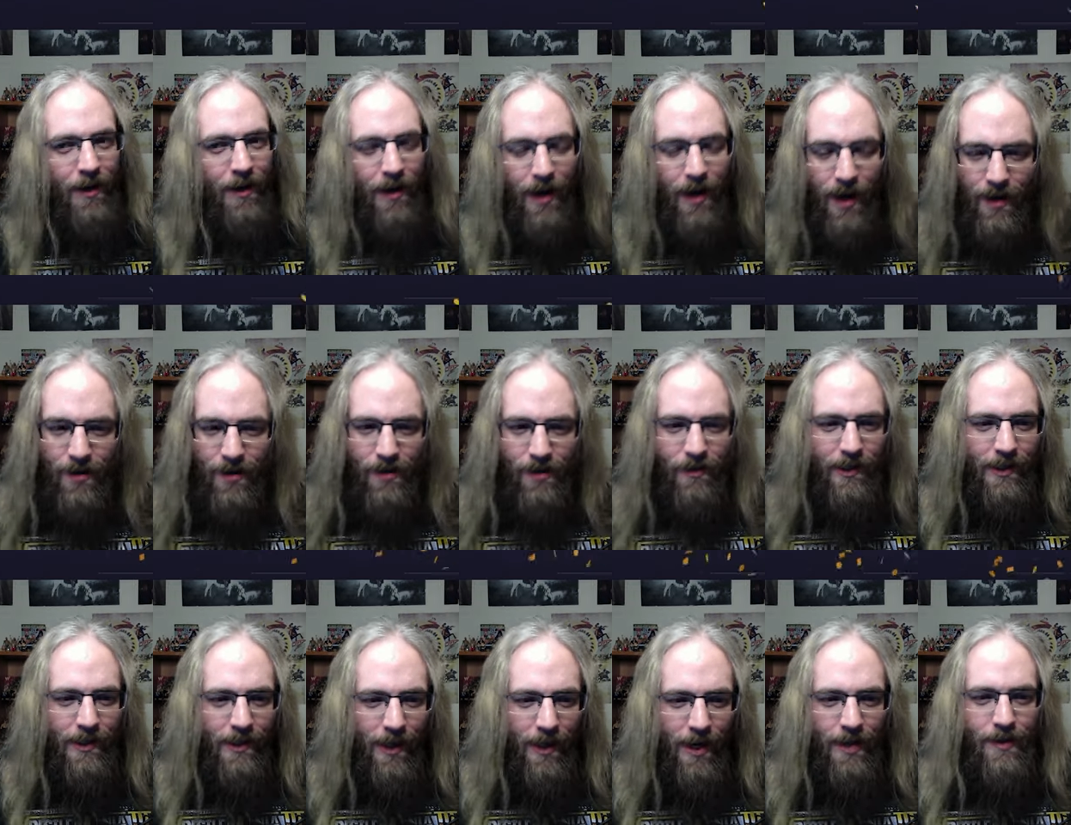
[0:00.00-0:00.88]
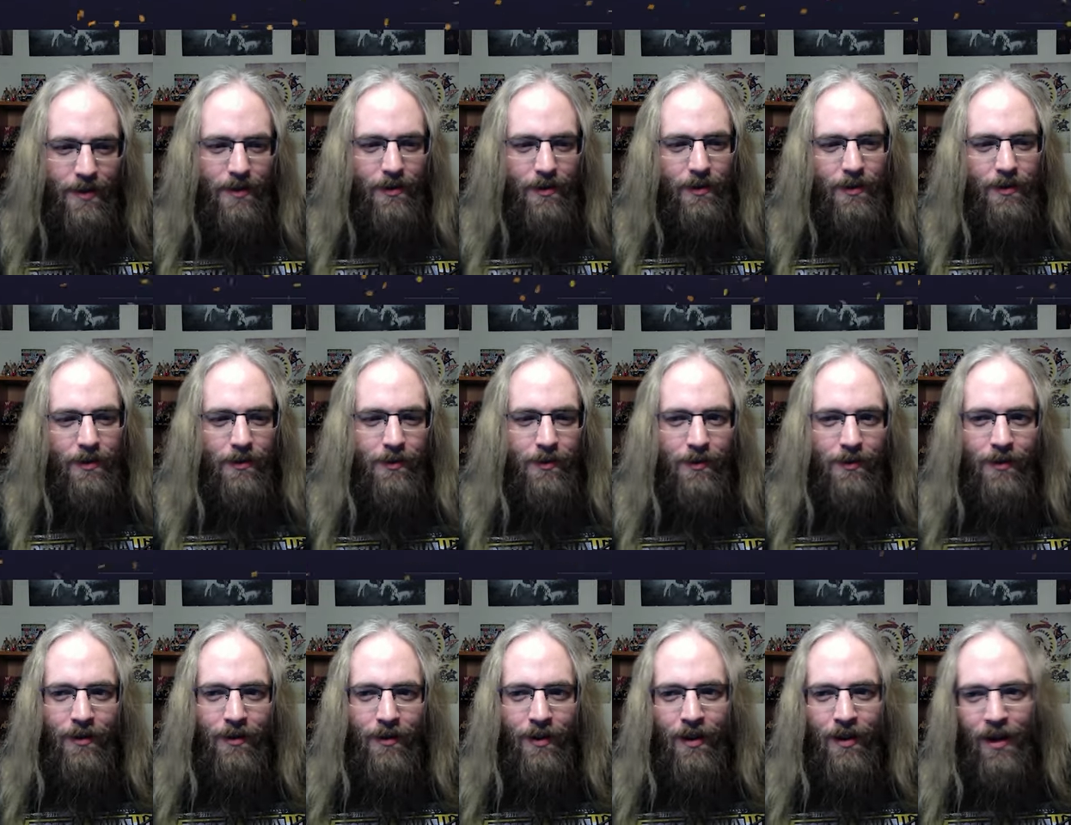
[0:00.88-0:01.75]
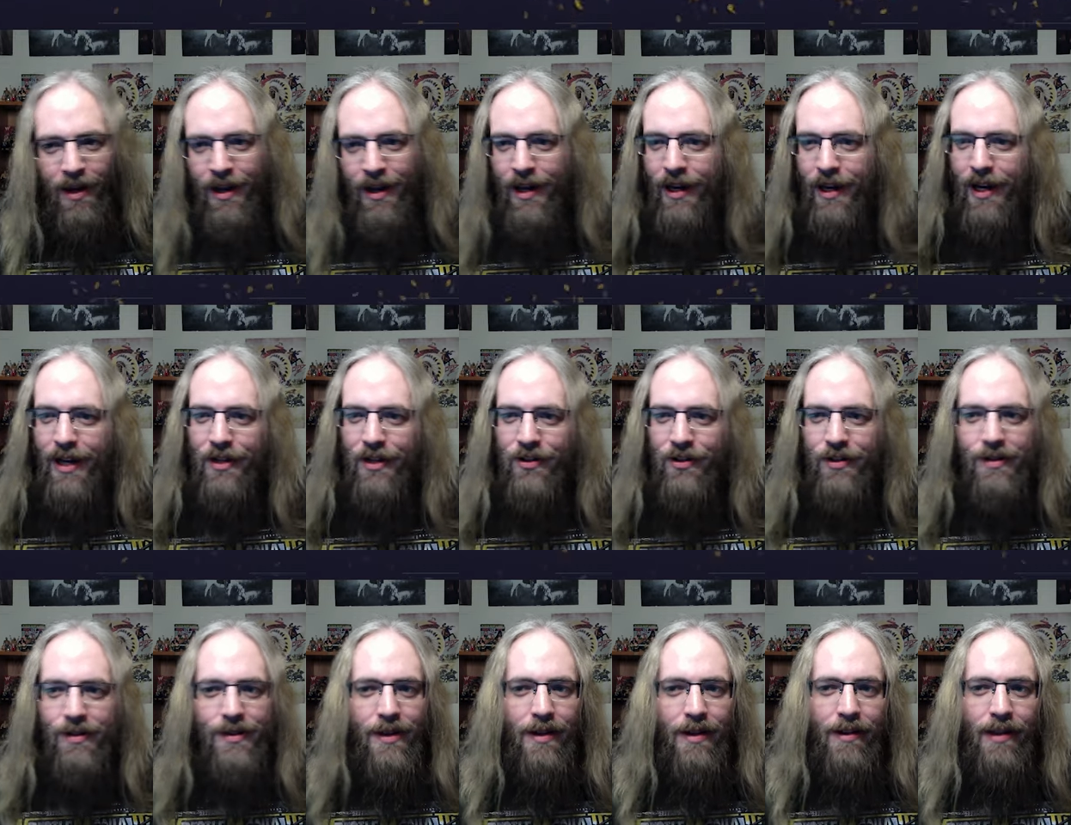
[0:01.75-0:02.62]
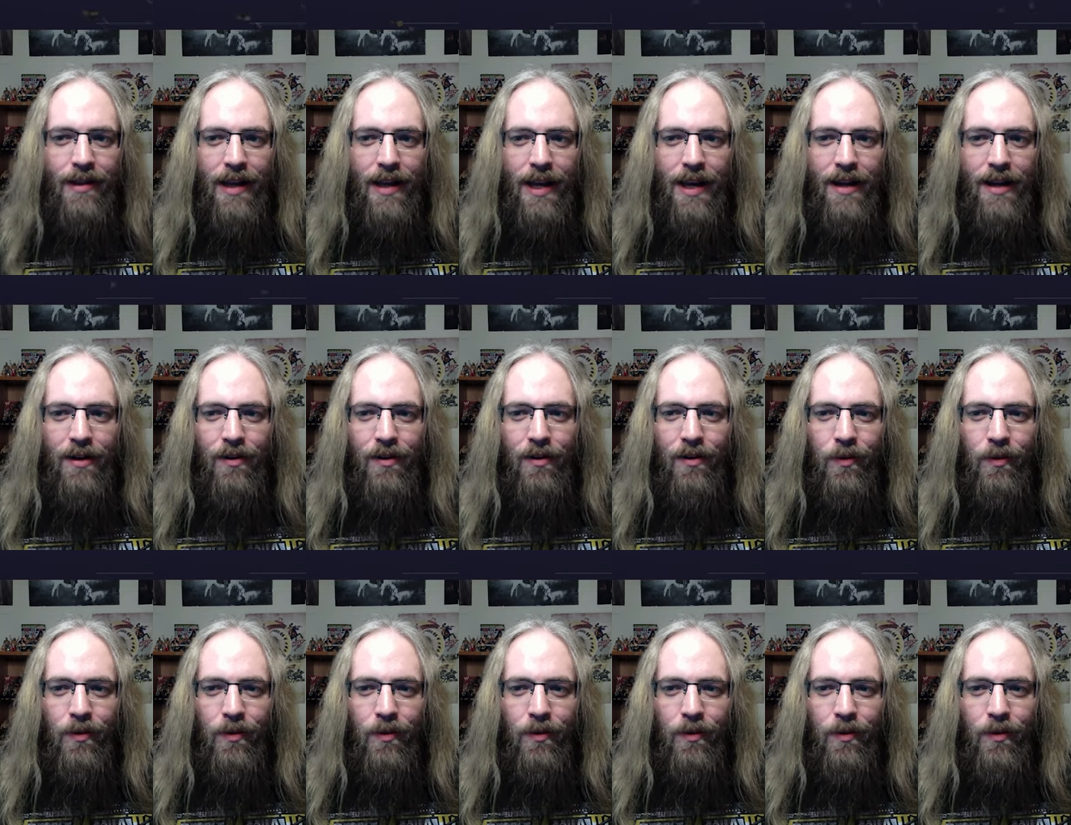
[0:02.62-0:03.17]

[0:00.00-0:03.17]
Excellent, excellent. And just like that,